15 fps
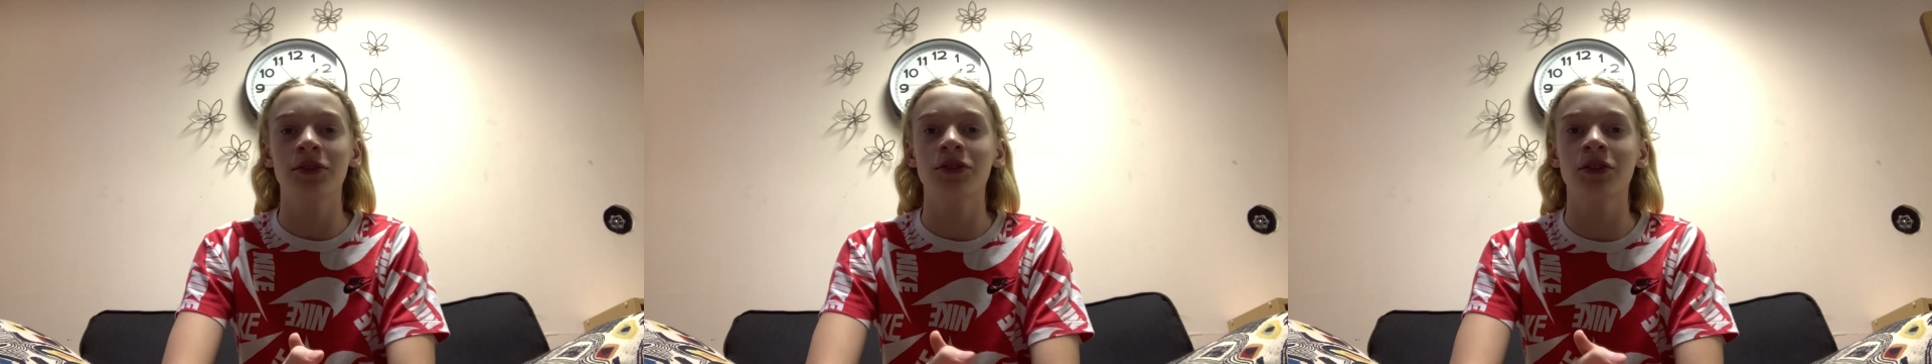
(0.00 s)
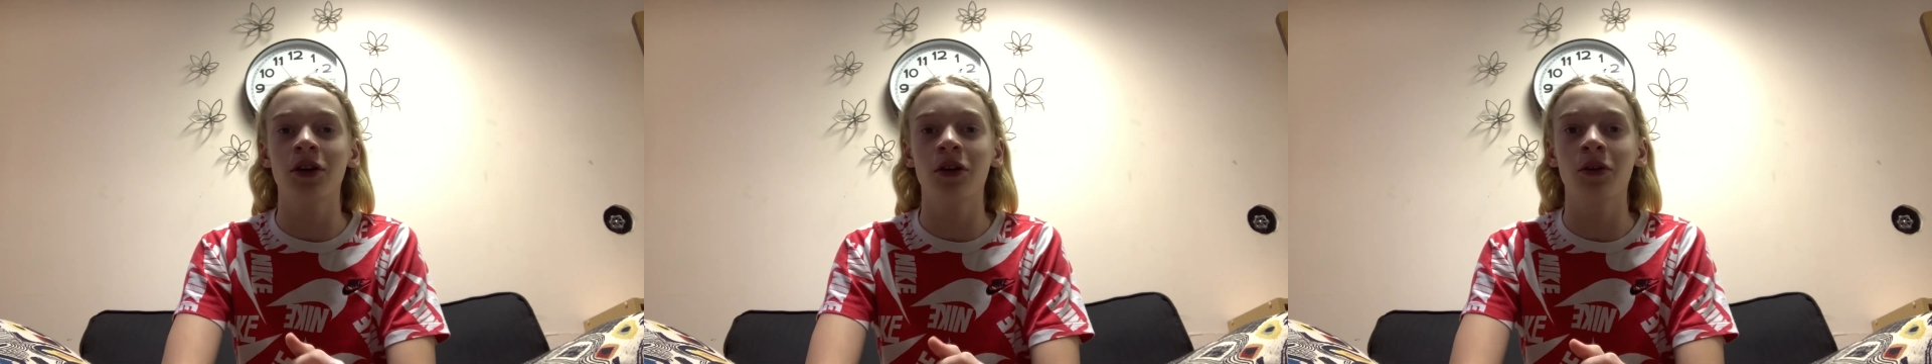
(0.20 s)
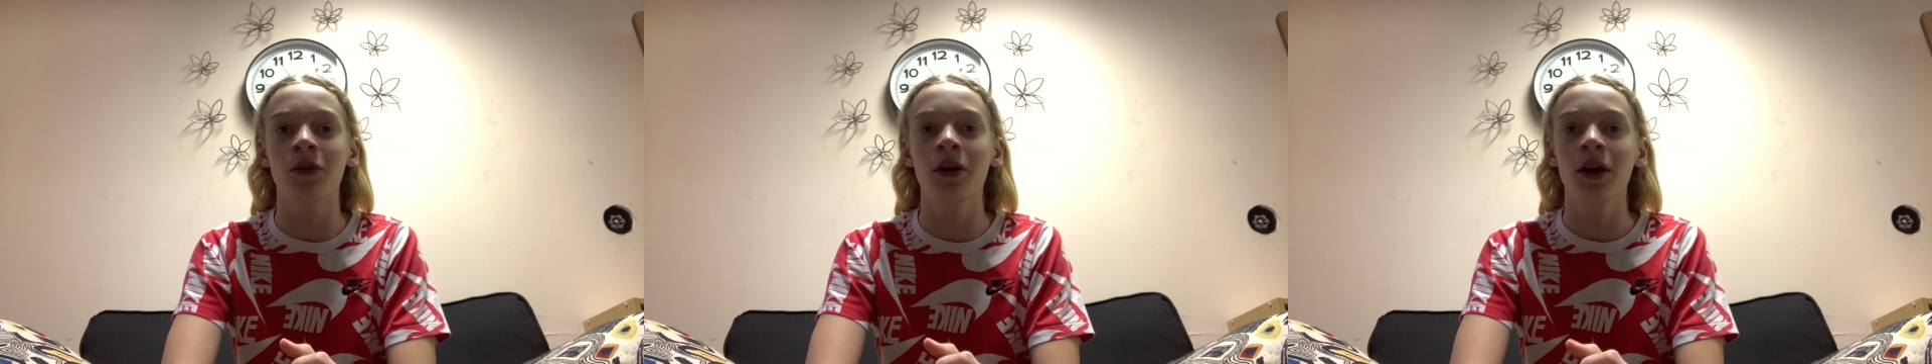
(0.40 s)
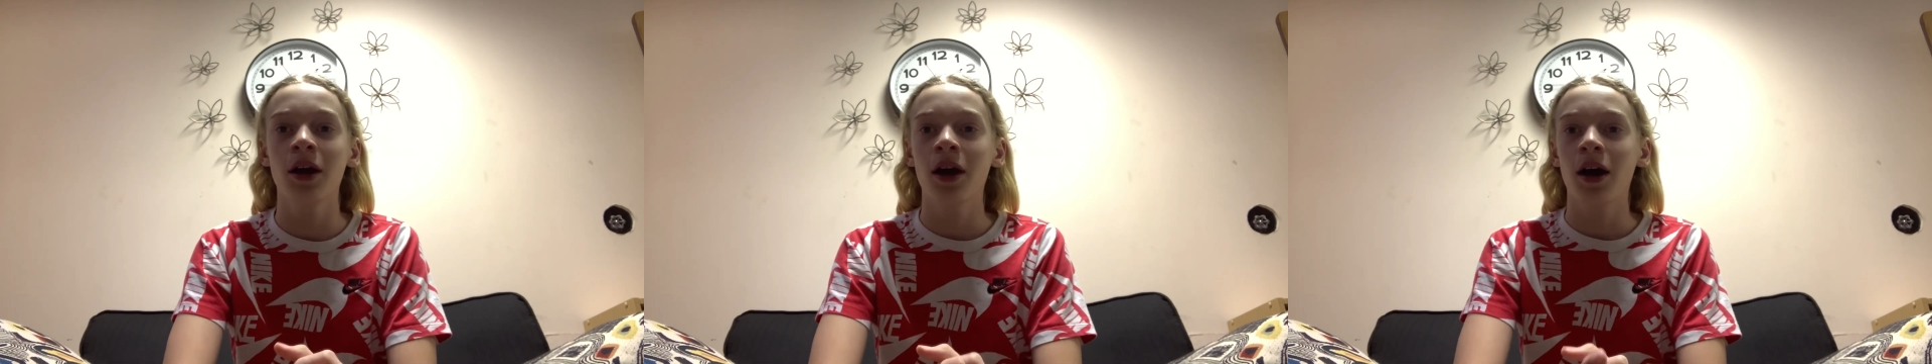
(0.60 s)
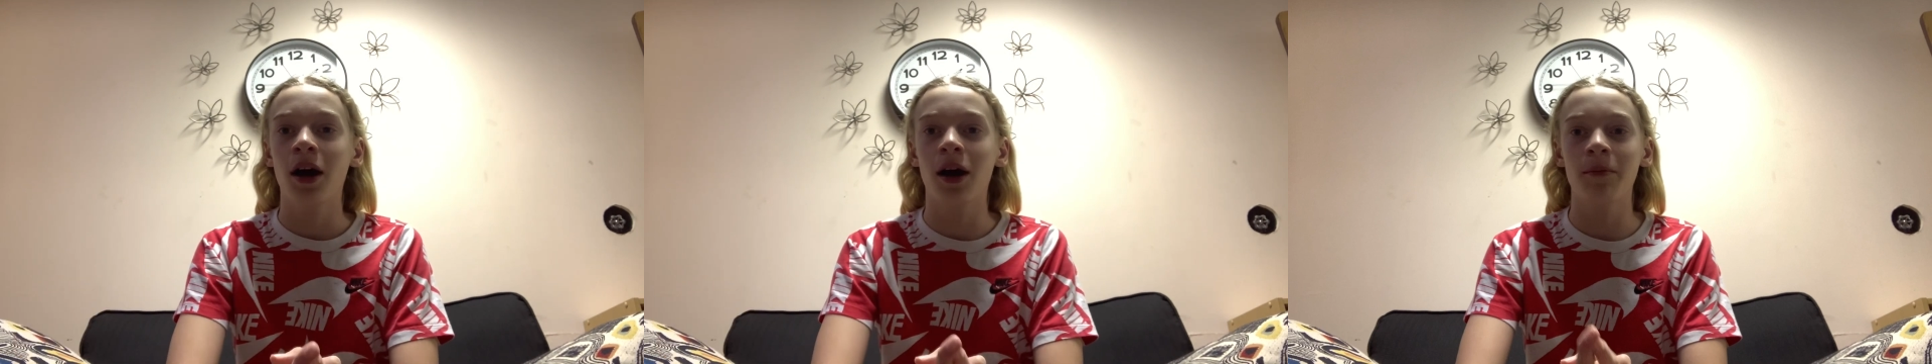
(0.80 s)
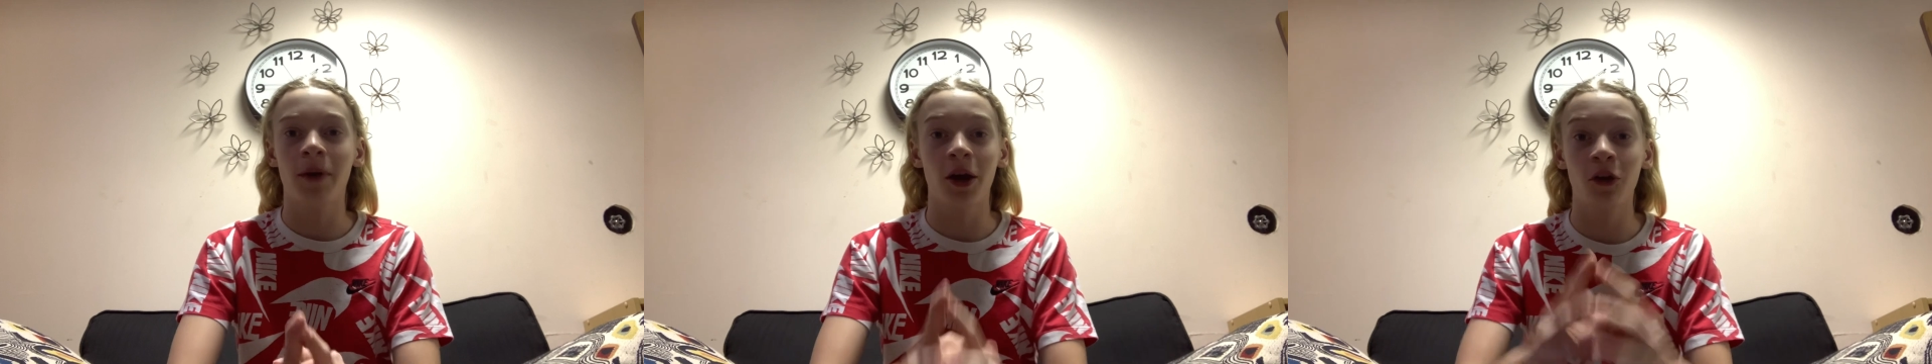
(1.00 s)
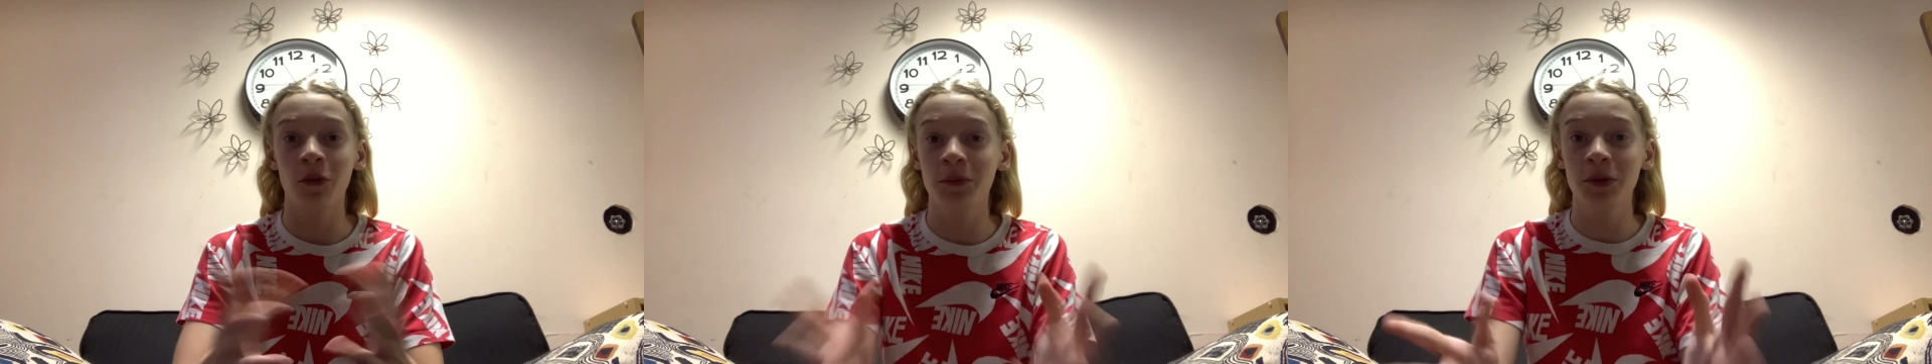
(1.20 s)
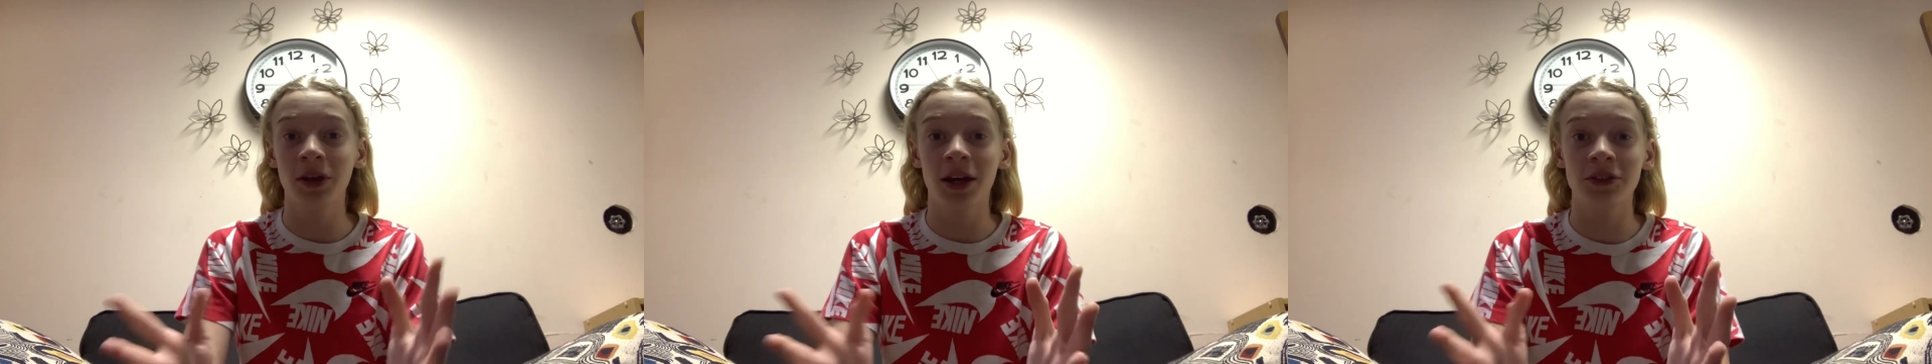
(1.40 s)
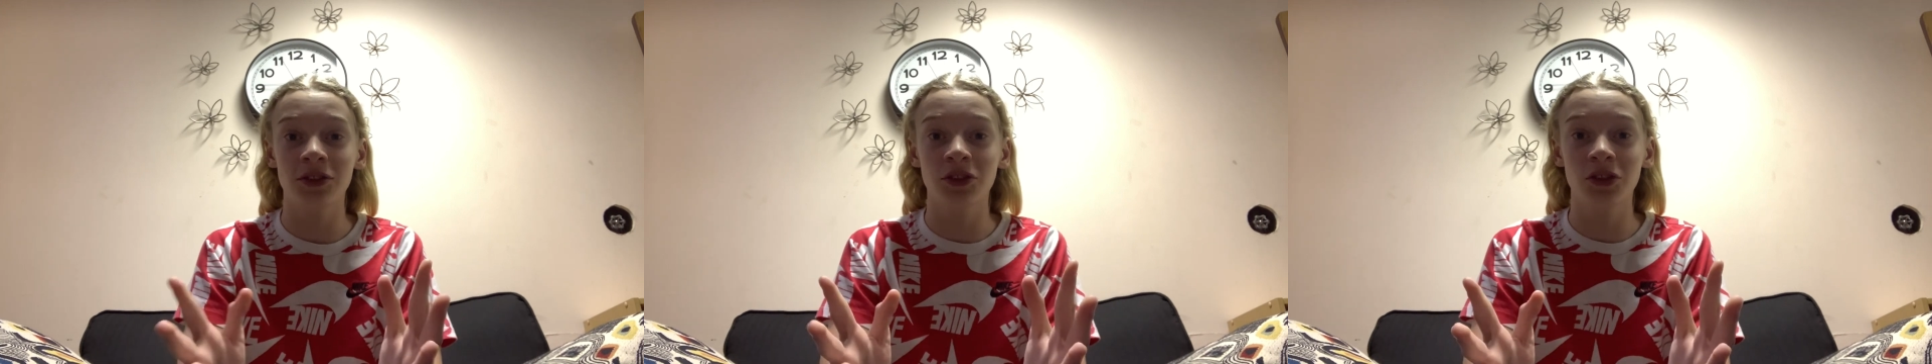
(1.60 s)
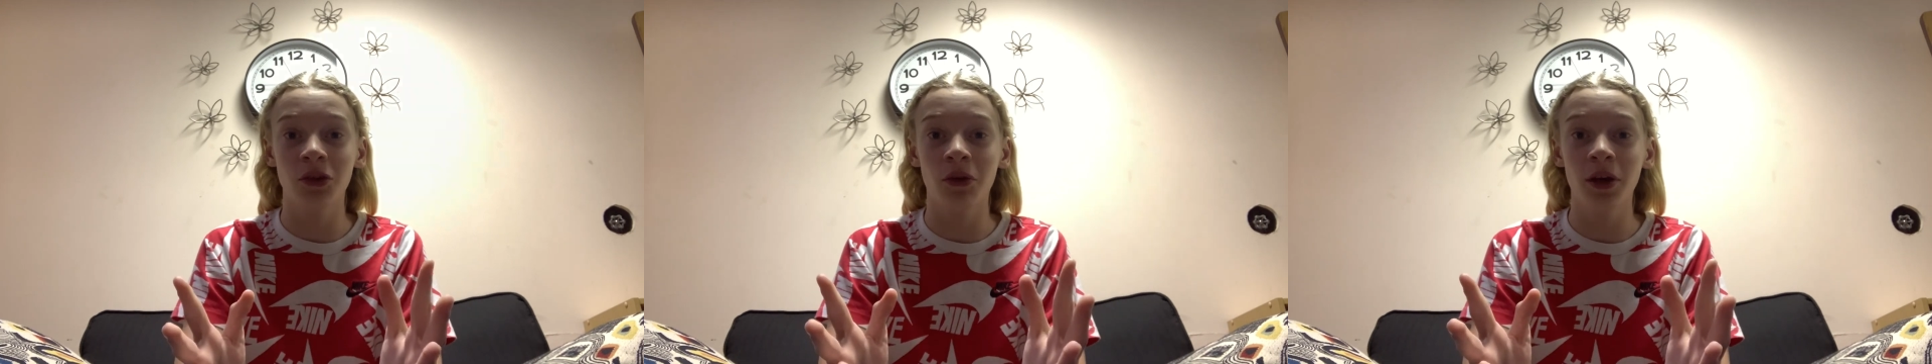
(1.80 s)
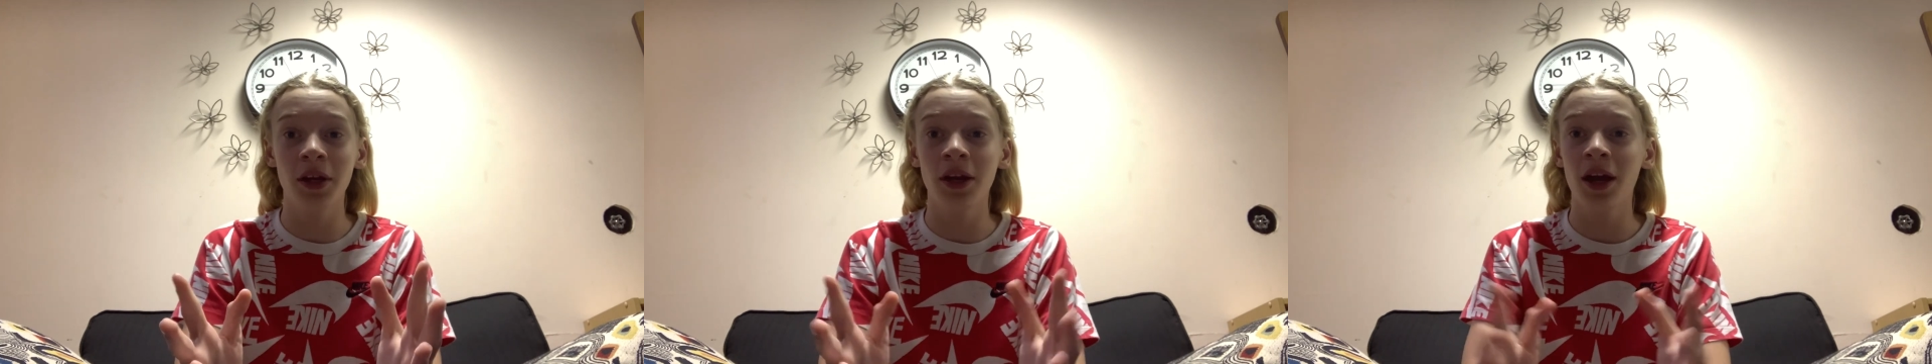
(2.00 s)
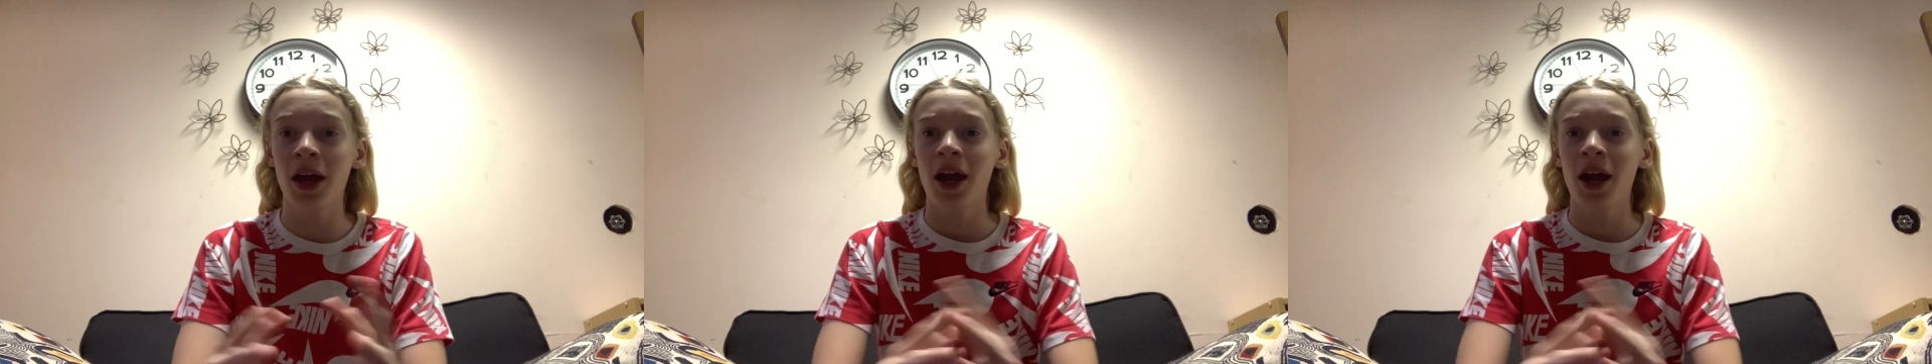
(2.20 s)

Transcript: So um, I hope you guys enjoyed.